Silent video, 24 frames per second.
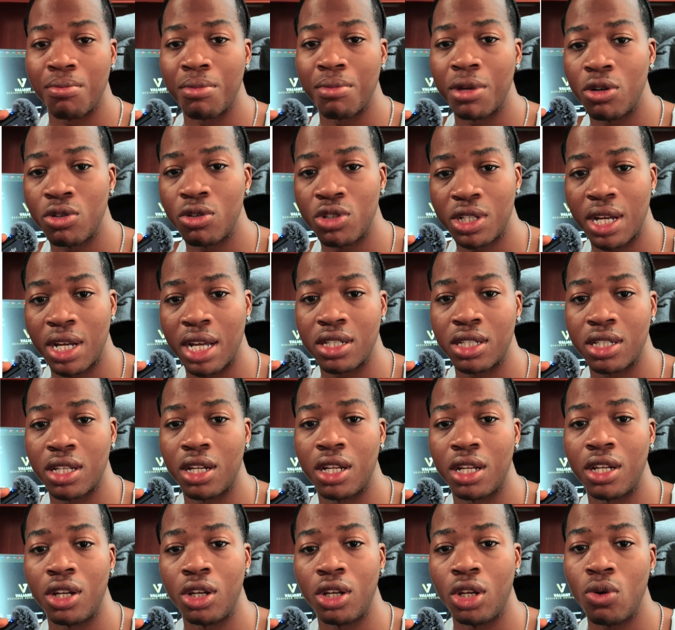the middle chest,
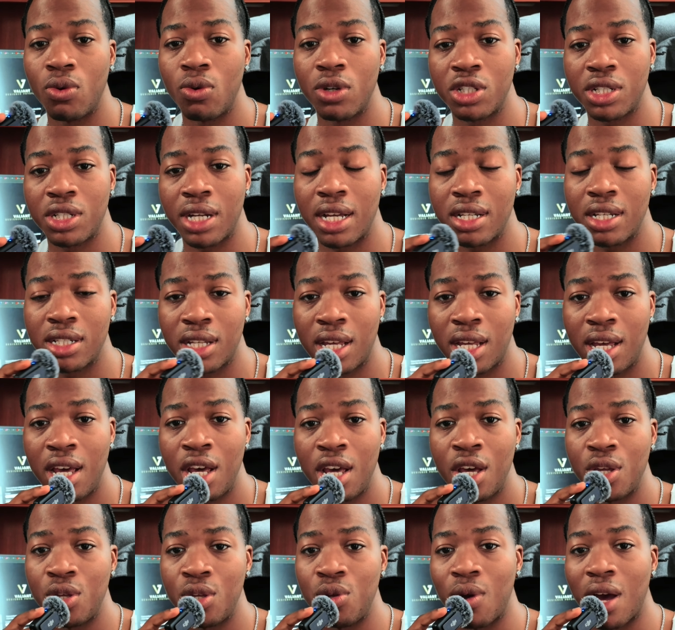and then the lower chest.
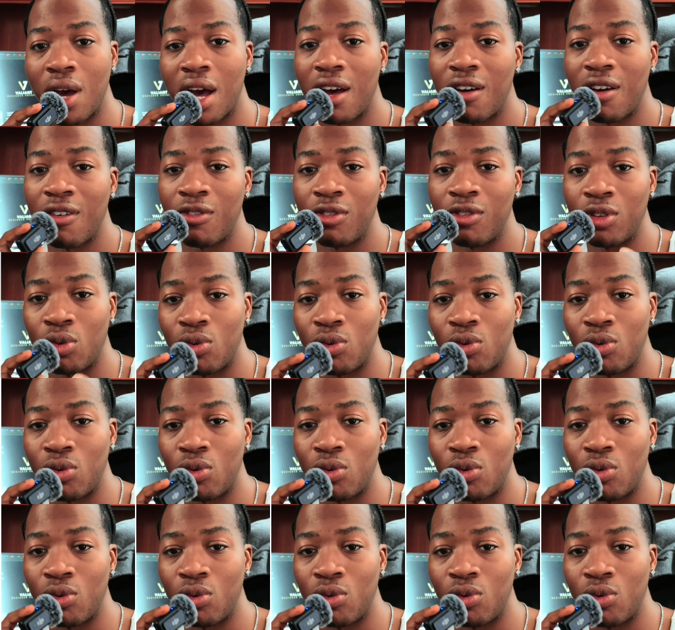You have